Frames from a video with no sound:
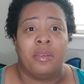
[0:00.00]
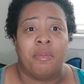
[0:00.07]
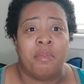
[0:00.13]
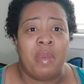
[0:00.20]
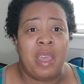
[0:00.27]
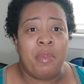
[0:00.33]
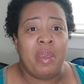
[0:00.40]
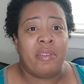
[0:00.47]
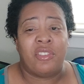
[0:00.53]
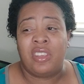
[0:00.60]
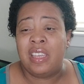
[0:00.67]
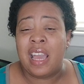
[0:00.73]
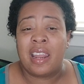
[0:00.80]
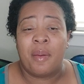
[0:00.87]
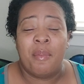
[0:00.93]
Maybe if
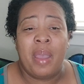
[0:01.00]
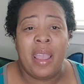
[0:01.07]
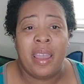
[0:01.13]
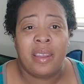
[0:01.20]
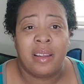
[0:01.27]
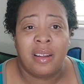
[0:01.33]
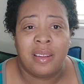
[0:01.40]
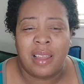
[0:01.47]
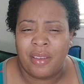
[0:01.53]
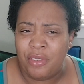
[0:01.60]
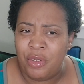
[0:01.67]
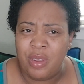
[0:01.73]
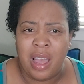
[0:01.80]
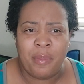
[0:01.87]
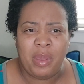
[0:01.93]
she got a man in her life.
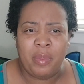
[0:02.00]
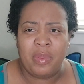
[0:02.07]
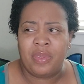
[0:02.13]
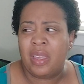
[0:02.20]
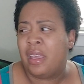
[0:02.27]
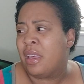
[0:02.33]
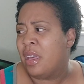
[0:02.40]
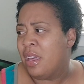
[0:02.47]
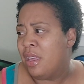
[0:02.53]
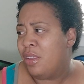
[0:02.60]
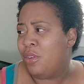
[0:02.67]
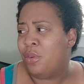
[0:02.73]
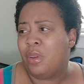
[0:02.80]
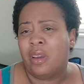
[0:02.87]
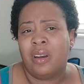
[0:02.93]
You know how people think
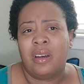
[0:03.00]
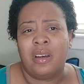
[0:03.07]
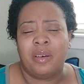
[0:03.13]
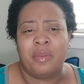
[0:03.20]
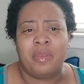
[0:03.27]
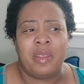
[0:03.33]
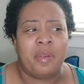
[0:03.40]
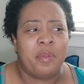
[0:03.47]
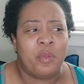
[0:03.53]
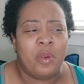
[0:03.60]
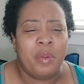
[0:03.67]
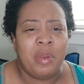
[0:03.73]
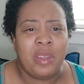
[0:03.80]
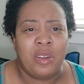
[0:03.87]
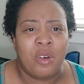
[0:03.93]
the
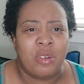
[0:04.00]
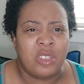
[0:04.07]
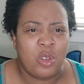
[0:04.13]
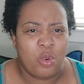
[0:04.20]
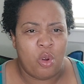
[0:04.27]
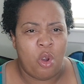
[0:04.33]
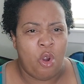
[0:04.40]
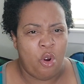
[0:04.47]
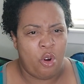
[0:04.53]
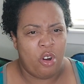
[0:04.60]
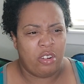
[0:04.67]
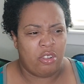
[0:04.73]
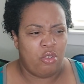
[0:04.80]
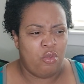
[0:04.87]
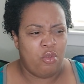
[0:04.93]
women are so
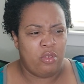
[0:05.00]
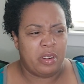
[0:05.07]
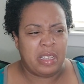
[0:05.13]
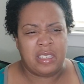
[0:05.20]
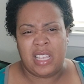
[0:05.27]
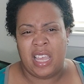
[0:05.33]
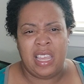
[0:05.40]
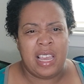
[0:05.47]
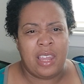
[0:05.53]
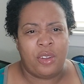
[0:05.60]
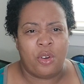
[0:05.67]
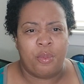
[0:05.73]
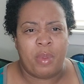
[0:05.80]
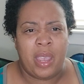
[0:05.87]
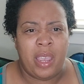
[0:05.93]
hardcore because they ain't got
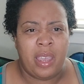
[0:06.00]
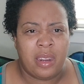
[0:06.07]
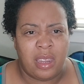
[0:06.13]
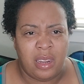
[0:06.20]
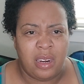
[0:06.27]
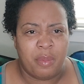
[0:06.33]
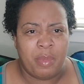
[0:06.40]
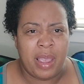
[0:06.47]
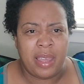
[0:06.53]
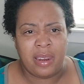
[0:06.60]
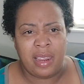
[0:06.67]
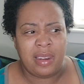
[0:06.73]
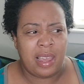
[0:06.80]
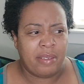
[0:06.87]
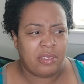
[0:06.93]
no man. They need a man in
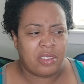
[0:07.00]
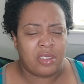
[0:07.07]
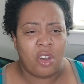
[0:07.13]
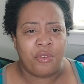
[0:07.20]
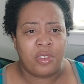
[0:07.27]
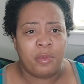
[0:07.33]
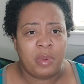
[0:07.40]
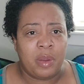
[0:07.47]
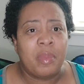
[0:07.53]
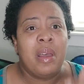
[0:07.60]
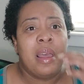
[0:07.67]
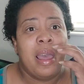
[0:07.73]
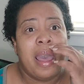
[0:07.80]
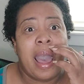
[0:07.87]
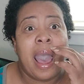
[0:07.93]
their life to soften them up.
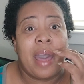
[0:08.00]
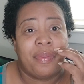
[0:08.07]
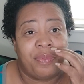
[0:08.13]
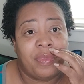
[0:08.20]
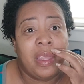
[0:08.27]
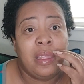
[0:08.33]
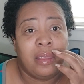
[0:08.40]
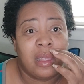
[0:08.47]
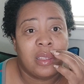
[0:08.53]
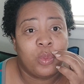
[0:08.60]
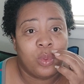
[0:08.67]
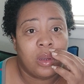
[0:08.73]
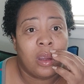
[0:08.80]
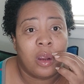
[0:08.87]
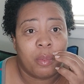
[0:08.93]
I think that's
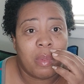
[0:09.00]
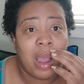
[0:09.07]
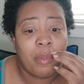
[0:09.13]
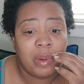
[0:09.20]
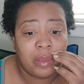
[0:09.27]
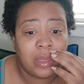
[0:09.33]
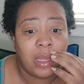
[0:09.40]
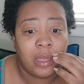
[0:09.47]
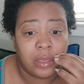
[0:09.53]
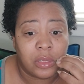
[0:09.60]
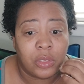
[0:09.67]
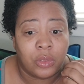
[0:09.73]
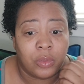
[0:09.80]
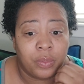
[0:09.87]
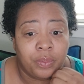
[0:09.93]
what her mama thinks
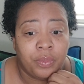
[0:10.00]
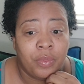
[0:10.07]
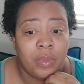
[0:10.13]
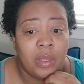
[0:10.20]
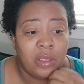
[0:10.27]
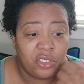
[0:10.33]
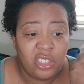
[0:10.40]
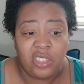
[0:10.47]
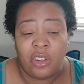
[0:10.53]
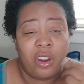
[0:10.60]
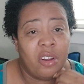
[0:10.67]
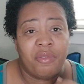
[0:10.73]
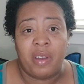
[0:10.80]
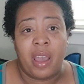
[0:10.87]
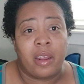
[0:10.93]
too. She's
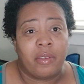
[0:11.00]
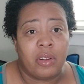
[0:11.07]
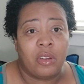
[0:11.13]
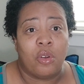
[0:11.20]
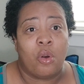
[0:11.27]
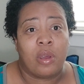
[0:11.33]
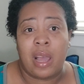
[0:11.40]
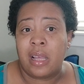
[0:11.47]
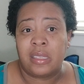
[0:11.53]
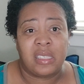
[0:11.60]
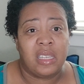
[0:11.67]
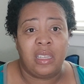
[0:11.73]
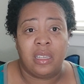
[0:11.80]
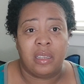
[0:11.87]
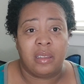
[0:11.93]
terrified of her daughter. I
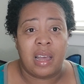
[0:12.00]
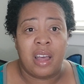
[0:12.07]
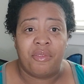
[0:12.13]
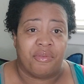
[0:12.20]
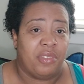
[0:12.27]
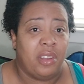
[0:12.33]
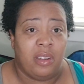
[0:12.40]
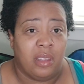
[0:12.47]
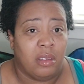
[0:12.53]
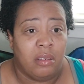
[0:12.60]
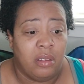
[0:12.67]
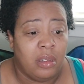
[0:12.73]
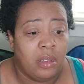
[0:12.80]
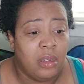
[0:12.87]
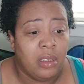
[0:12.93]
see it. I feel it.
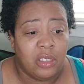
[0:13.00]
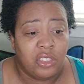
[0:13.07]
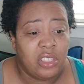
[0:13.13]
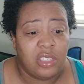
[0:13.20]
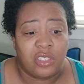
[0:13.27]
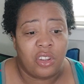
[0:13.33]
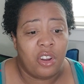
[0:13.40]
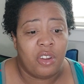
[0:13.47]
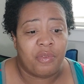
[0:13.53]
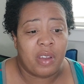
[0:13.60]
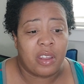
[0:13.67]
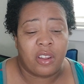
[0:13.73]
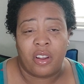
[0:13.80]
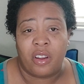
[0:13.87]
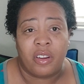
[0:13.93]
She's
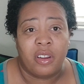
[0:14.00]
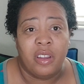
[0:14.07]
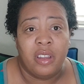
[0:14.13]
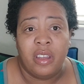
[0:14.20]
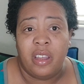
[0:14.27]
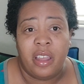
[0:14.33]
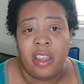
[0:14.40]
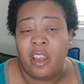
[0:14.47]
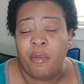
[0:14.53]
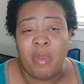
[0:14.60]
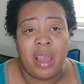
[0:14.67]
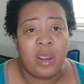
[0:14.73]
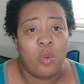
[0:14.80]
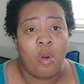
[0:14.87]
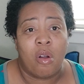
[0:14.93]
terrified of her.
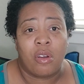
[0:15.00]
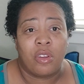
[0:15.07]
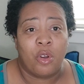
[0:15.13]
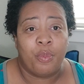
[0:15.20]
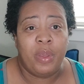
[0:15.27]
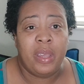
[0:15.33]
Everybody walking on